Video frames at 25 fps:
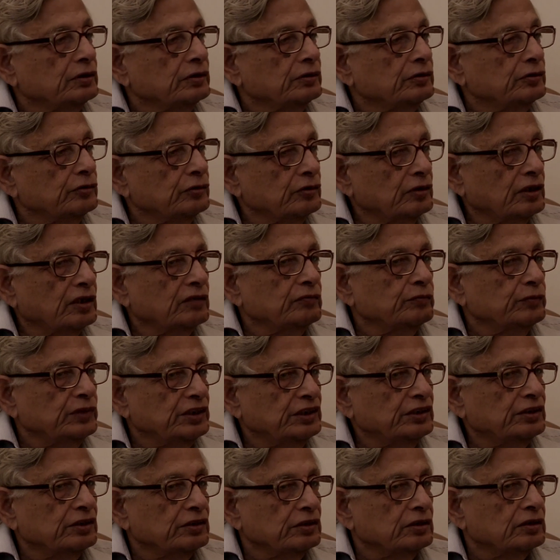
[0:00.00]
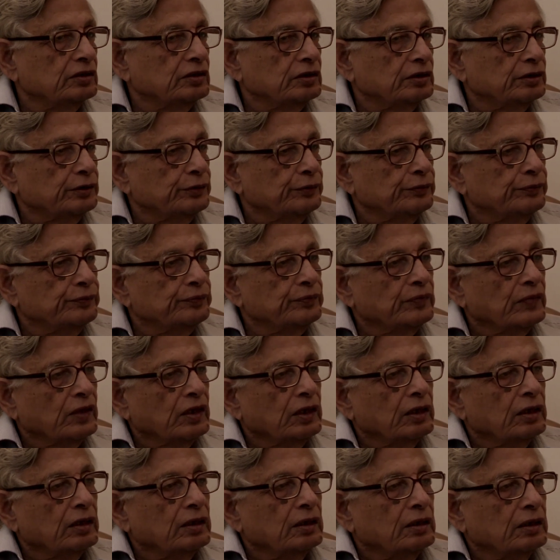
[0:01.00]
should have been resisted.
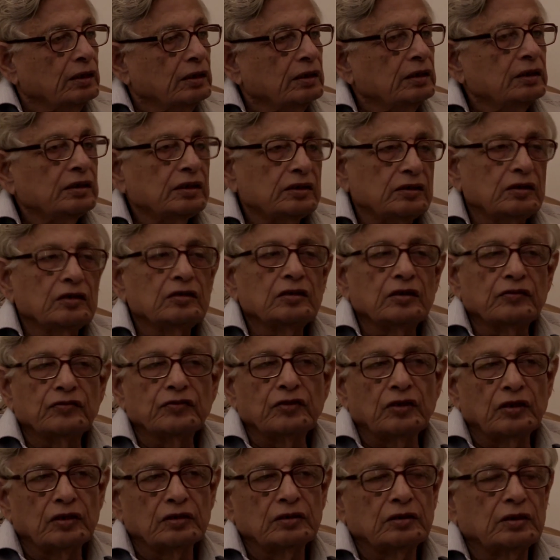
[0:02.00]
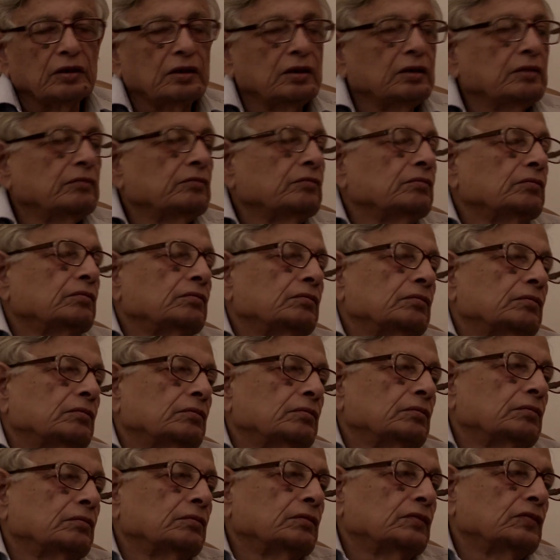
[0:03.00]
And this is, of course,
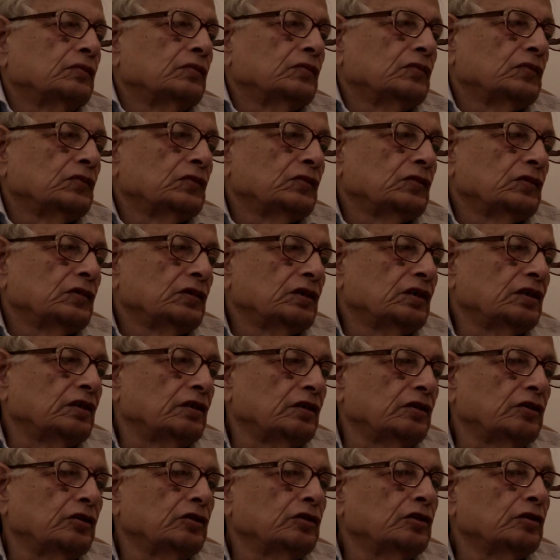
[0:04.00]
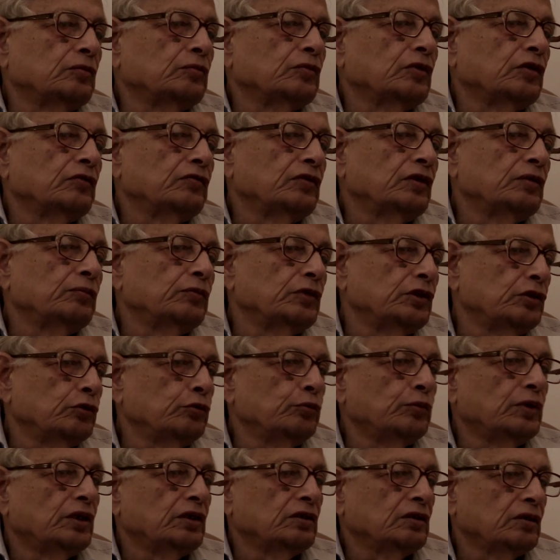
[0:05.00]
a criticism of the Hindu
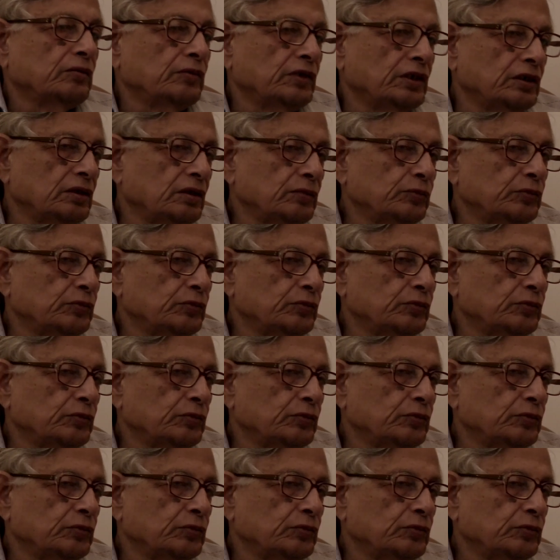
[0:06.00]
Mahasabha and the